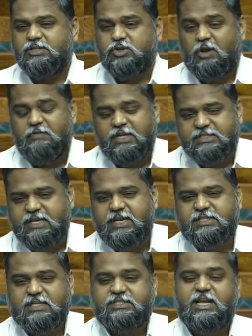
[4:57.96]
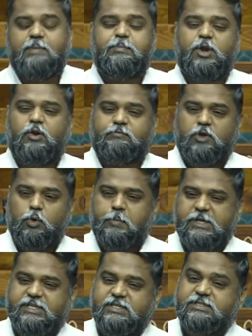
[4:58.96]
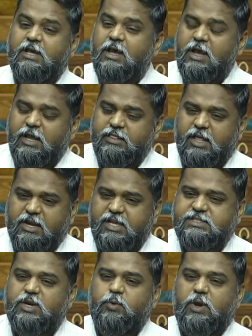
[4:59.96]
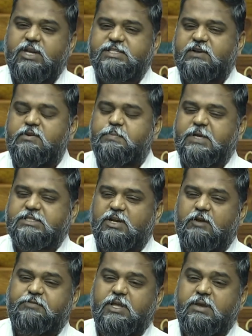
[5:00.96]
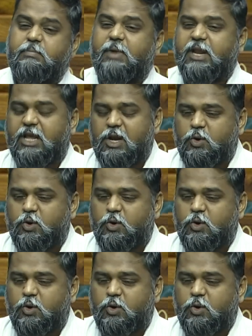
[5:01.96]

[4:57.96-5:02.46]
is always seen as a champion of the OBCs. In the recent 27% of the medical